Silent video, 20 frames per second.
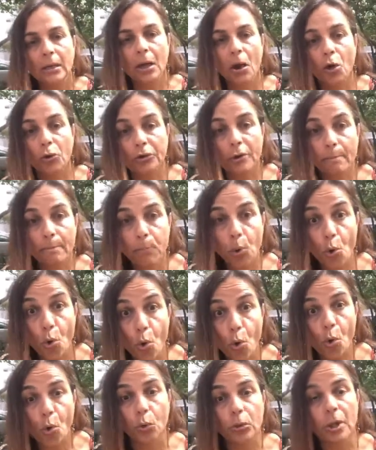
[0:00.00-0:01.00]
on a
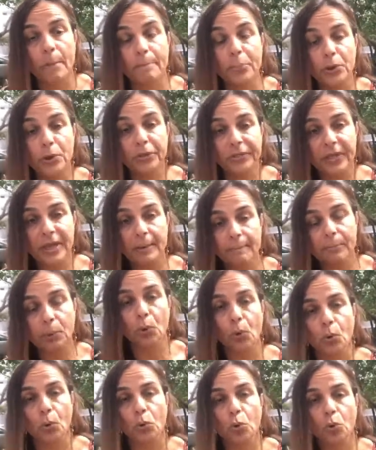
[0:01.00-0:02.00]
ball, a birthing
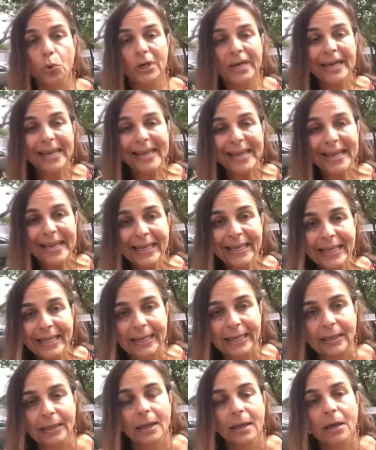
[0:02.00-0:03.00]
ball, or
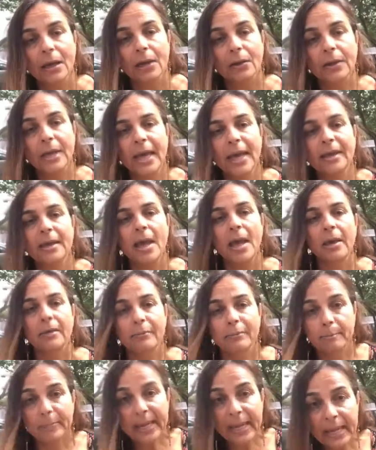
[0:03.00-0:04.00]
kneeling. Okay,
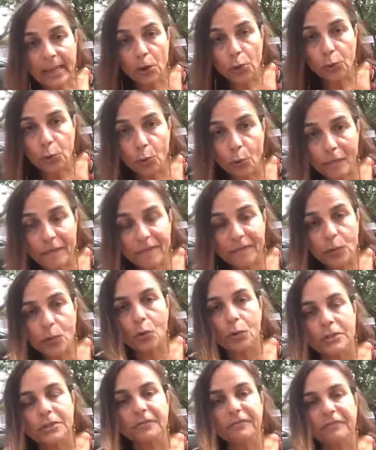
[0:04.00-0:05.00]
being on all
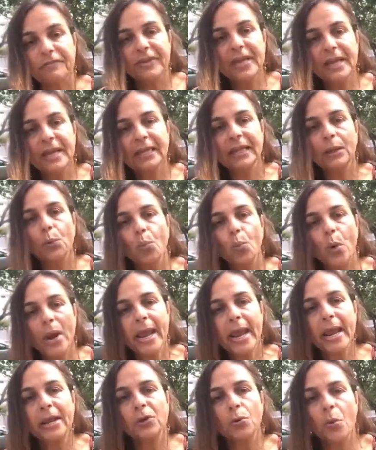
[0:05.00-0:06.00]
fours, feeling
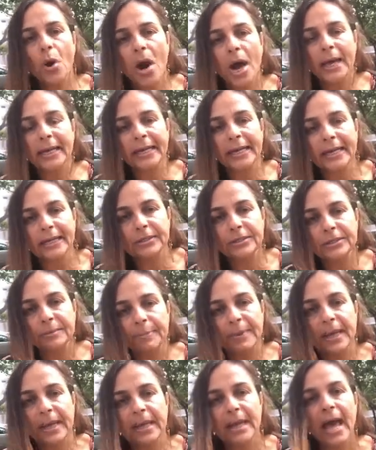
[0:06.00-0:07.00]
where do I need to
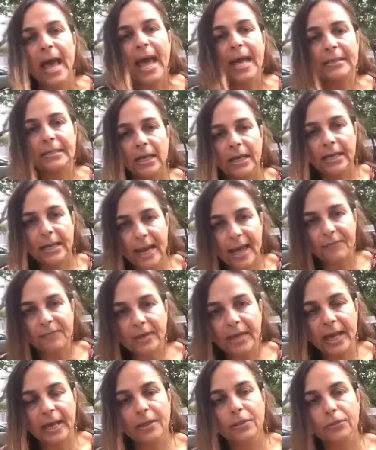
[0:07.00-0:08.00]
be as I
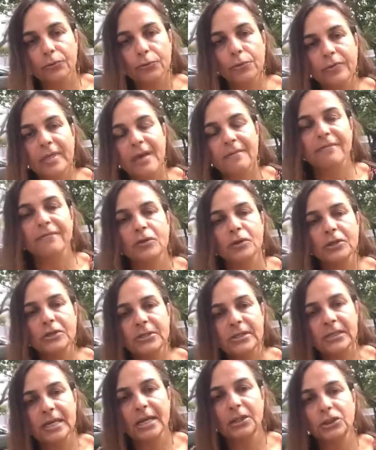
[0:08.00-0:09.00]
navigate through that
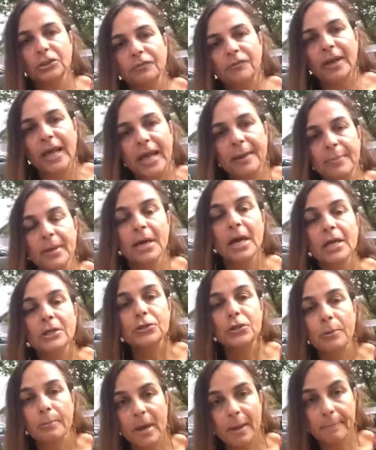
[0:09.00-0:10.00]
first stage of labor,
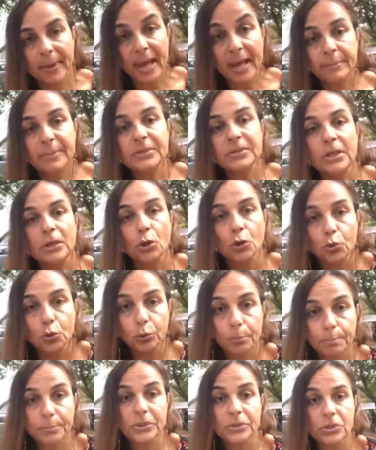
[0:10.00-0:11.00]
so my baby's in a
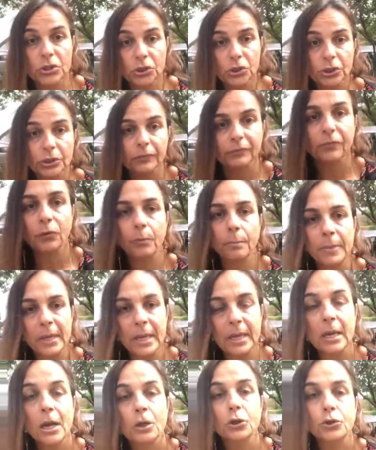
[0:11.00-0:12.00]
good position for
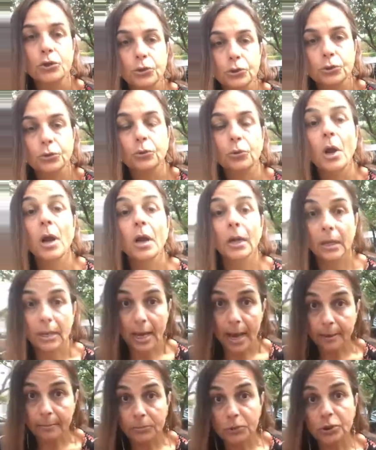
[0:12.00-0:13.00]
me to
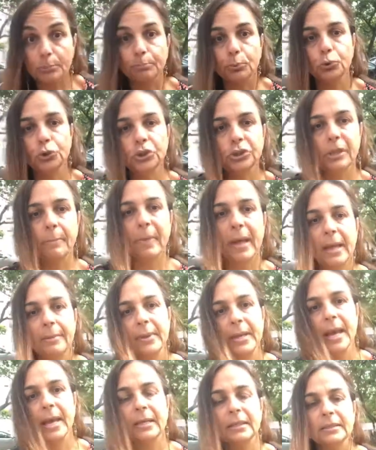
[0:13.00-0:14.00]
come to push the
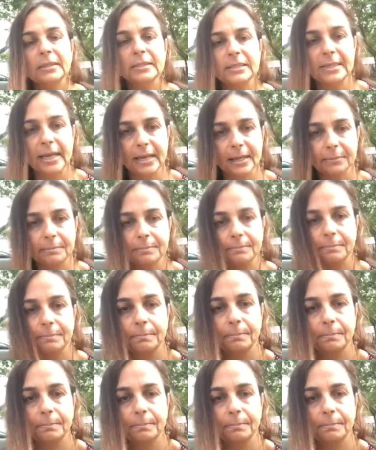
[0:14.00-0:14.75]
baby out in the second